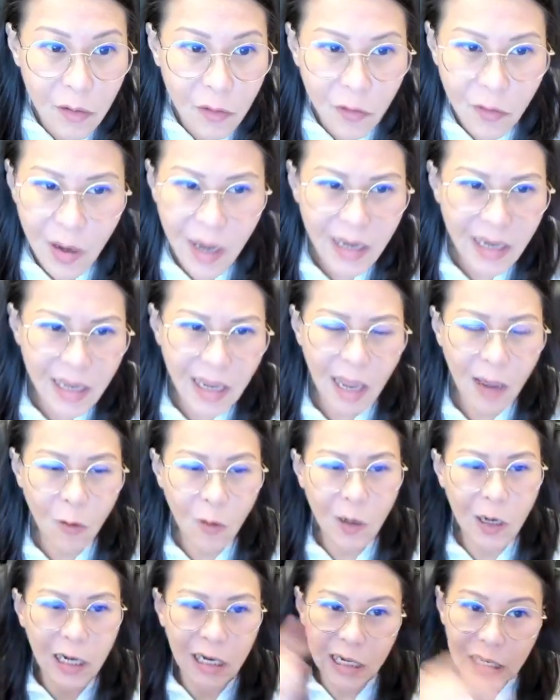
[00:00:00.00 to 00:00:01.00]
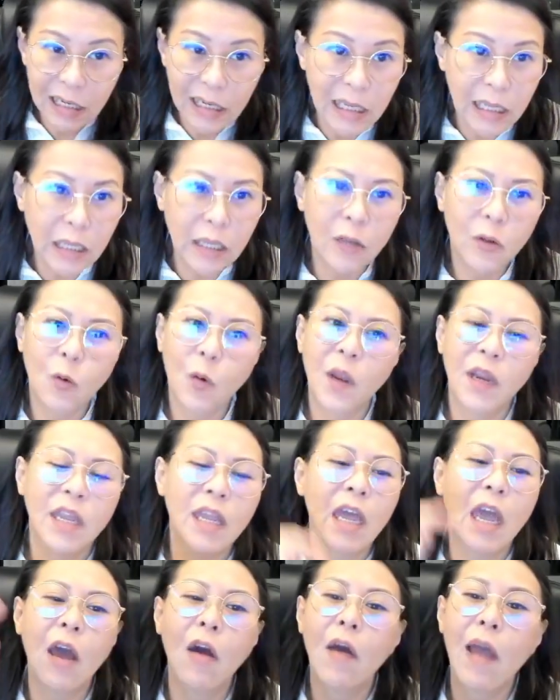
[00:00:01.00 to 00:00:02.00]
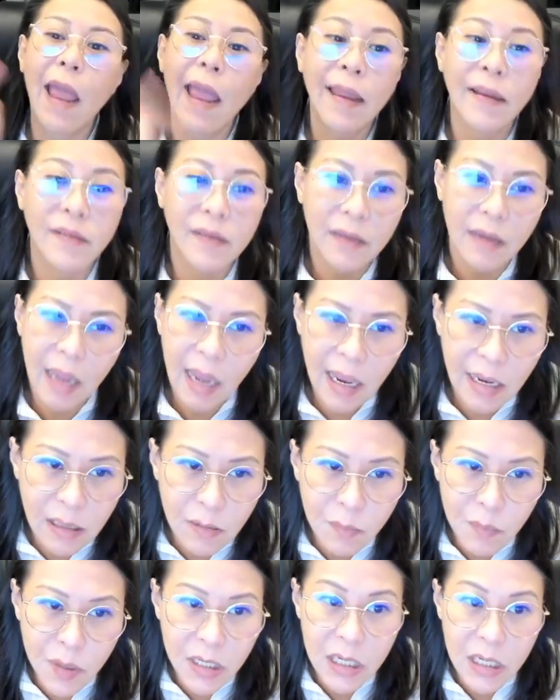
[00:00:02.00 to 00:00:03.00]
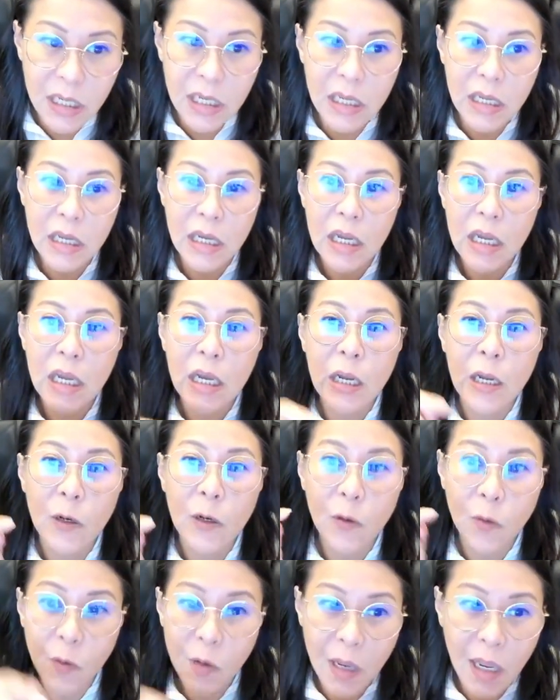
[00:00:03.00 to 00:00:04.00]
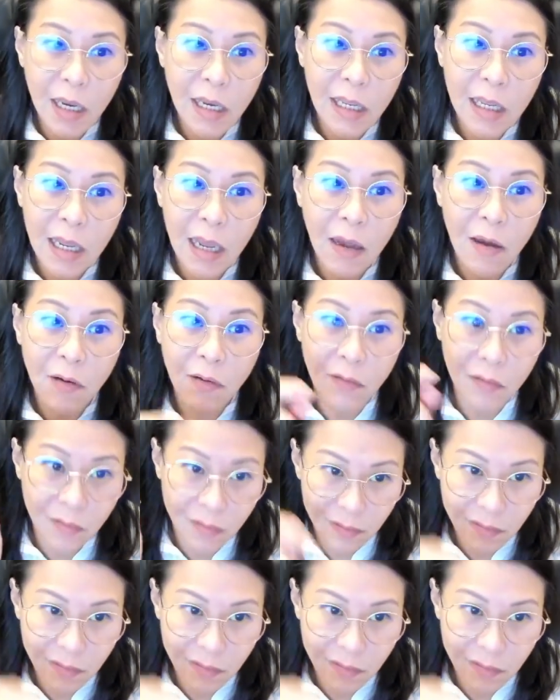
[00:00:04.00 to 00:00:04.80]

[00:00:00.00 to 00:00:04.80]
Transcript: You don't anyhow click link. Don't anyhow add anybody. Don't anyhow.